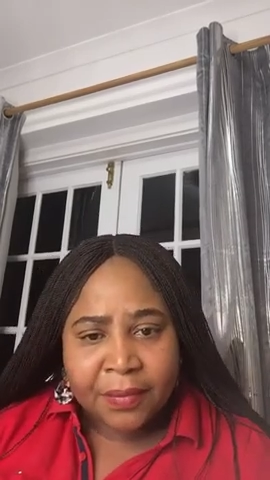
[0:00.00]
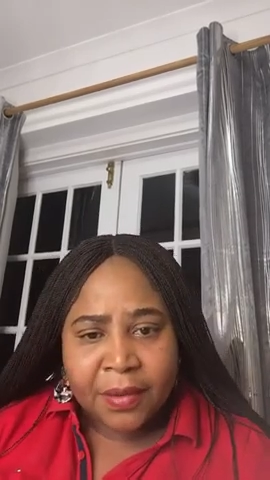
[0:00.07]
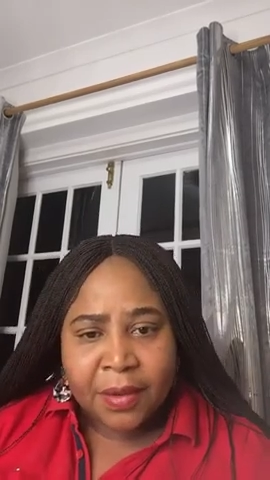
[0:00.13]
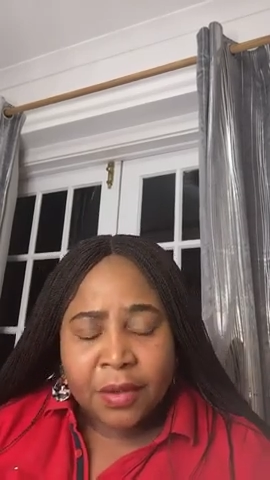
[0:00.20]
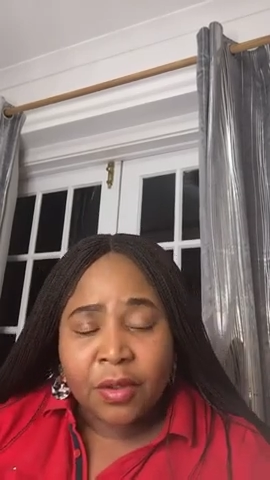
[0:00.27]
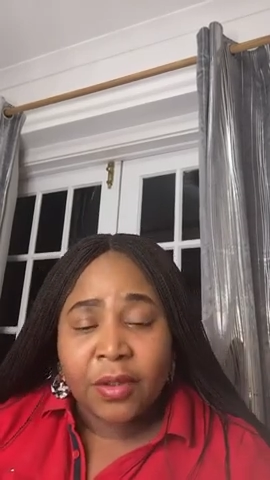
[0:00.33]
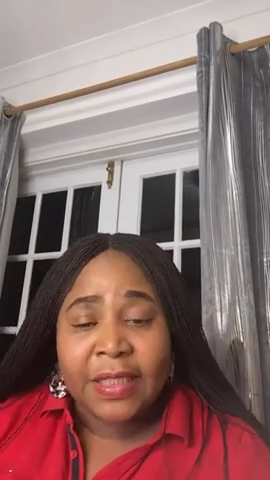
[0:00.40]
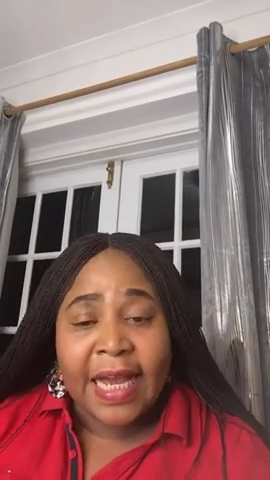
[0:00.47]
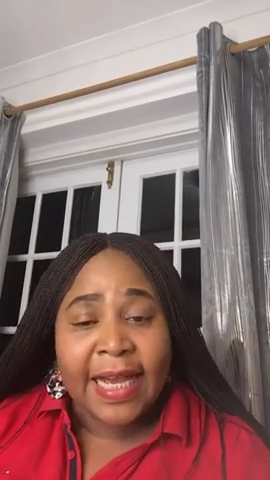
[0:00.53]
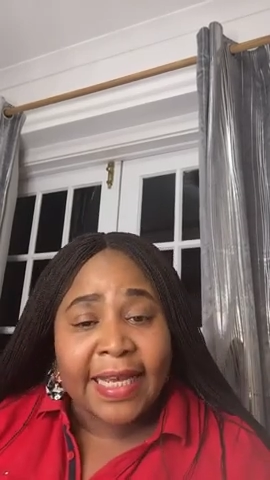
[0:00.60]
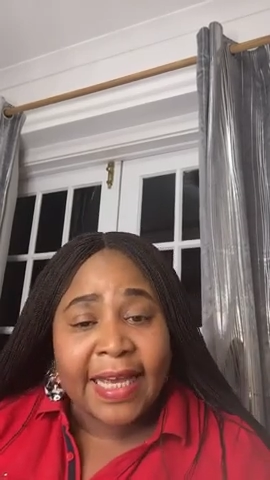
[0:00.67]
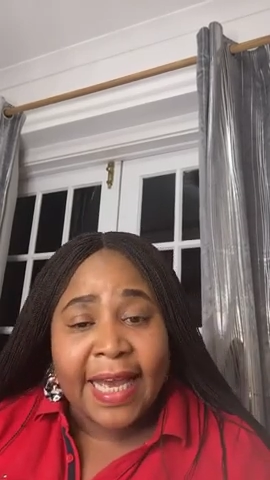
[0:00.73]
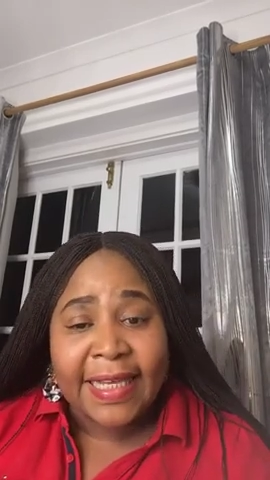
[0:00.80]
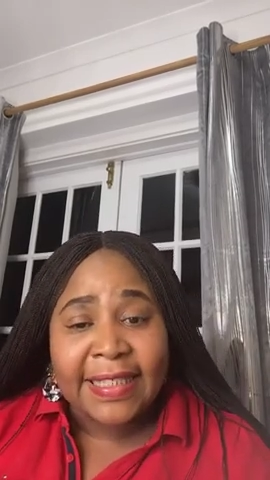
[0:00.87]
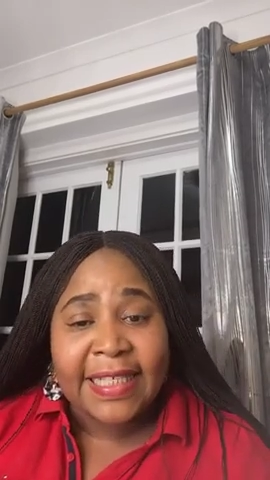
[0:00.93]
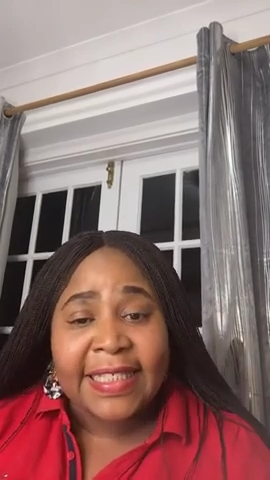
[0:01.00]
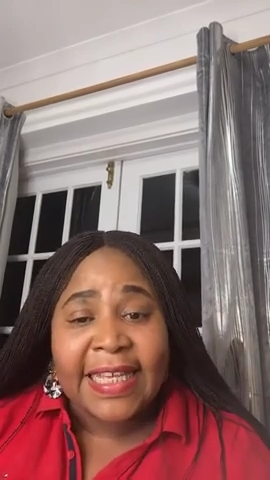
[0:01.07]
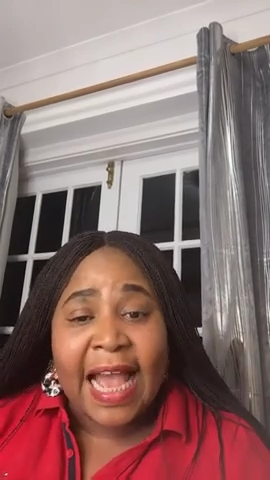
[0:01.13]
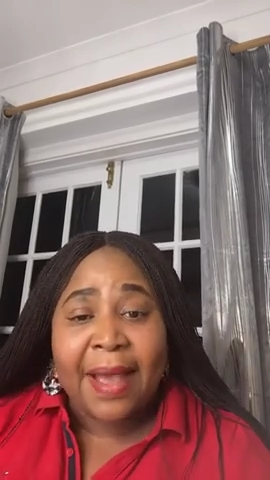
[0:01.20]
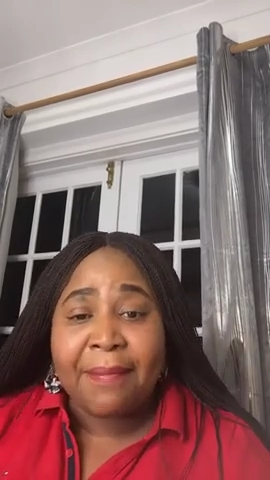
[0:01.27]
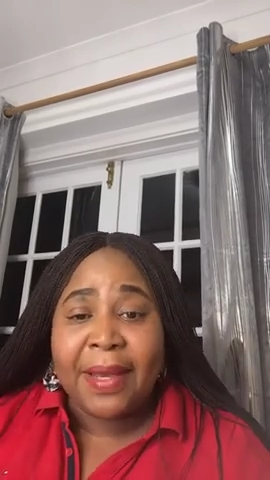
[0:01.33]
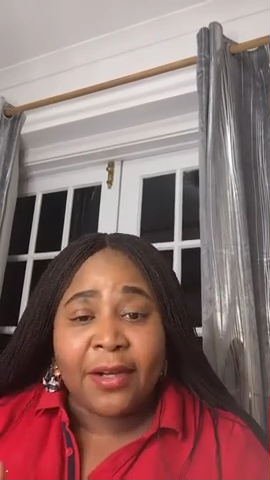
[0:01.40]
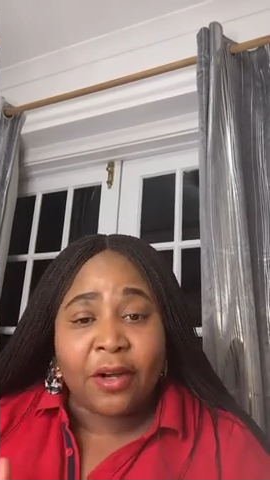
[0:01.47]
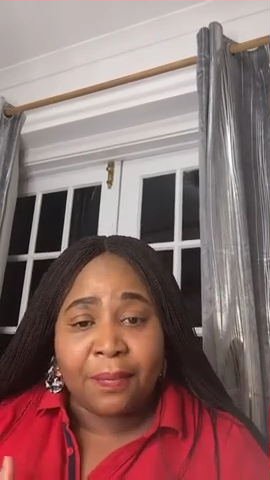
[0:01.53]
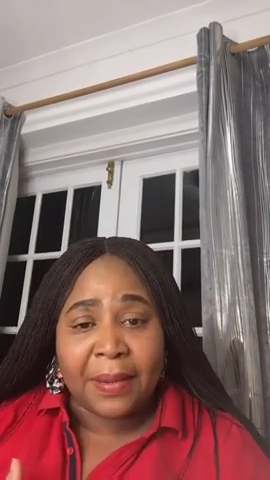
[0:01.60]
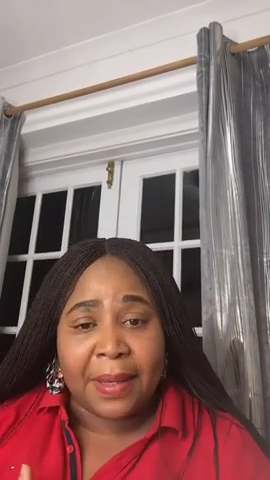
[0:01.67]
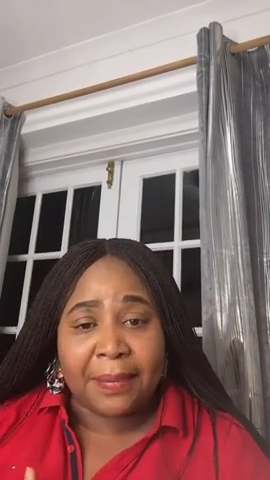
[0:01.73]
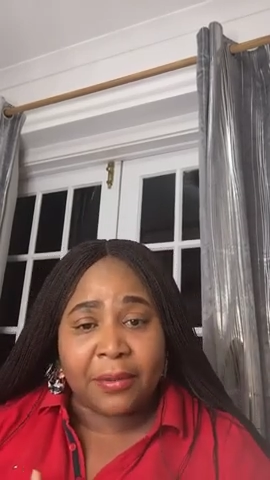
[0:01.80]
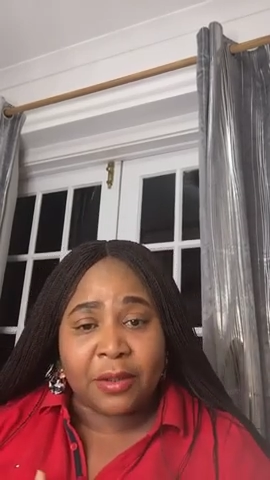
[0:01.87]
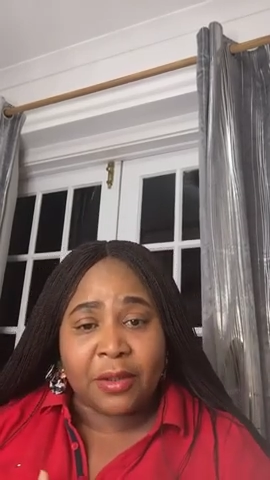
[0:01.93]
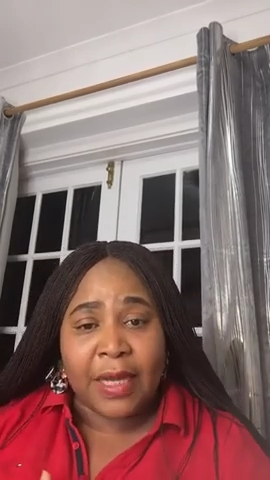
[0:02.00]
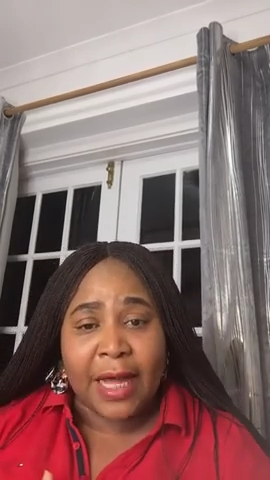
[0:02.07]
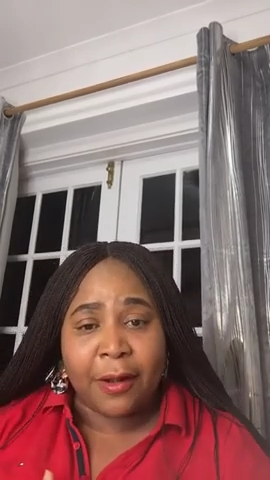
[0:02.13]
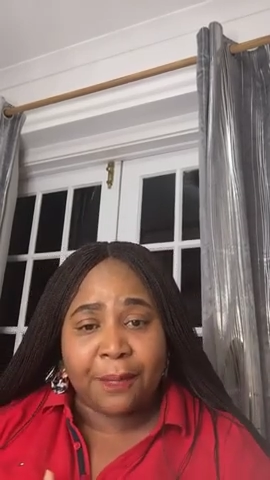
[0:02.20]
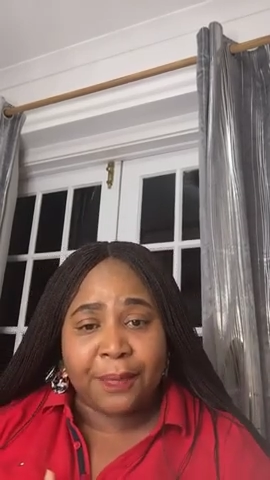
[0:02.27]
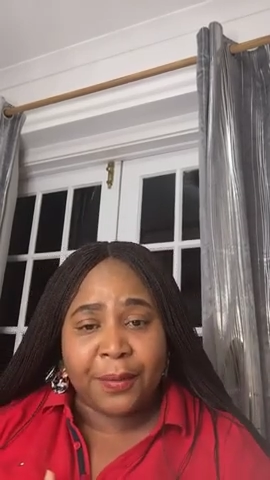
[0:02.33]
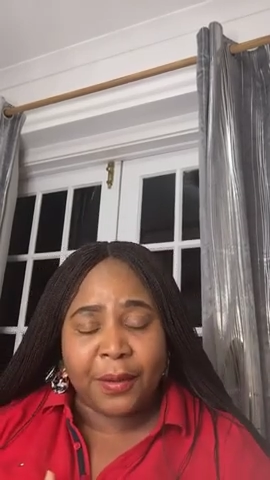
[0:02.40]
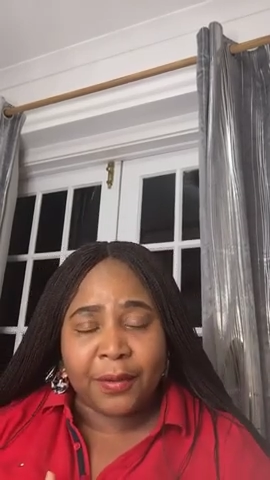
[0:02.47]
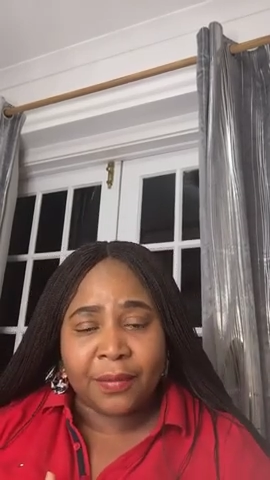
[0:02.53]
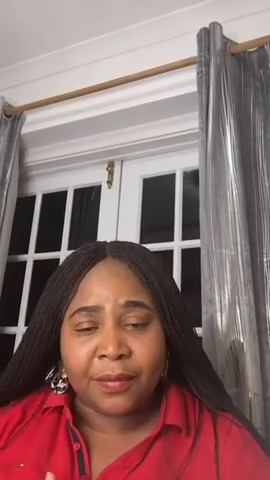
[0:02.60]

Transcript: So there are cases I may not be able to help you.